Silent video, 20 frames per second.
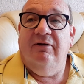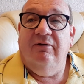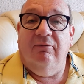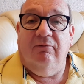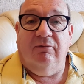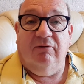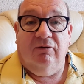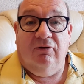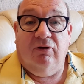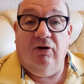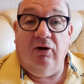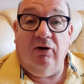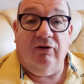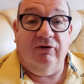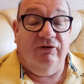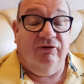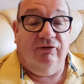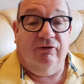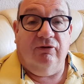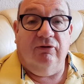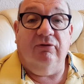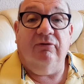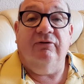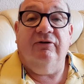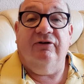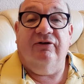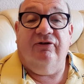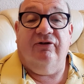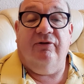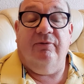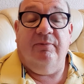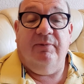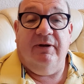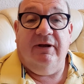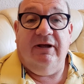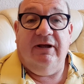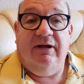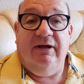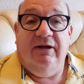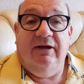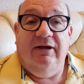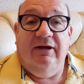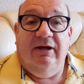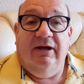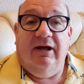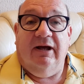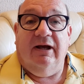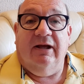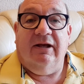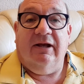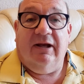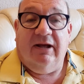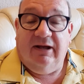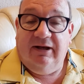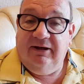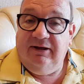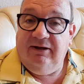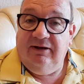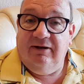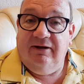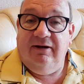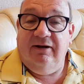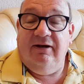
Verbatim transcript: what God has called us to be a light